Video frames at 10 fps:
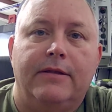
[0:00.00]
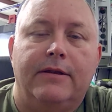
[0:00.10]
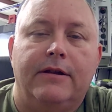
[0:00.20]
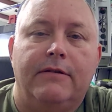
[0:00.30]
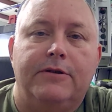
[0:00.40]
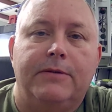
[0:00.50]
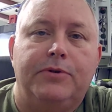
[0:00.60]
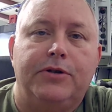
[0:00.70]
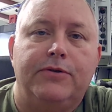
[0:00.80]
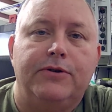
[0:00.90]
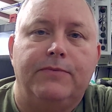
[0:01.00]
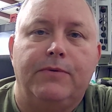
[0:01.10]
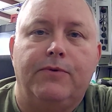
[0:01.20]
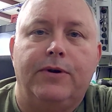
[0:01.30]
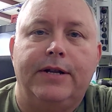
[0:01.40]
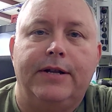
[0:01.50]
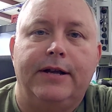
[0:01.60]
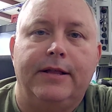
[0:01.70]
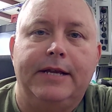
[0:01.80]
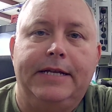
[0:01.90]
the color temperatures that we wanted in
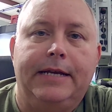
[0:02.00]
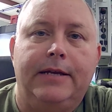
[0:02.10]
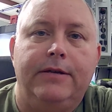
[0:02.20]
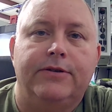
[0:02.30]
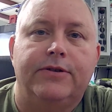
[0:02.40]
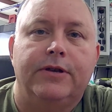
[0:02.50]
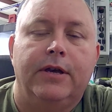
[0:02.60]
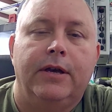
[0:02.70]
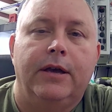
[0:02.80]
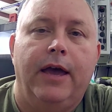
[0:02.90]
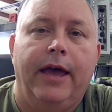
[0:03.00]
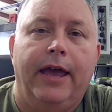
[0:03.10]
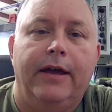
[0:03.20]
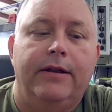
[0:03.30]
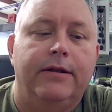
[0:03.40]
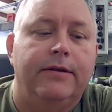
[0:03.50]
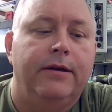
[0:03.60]
LEDs, and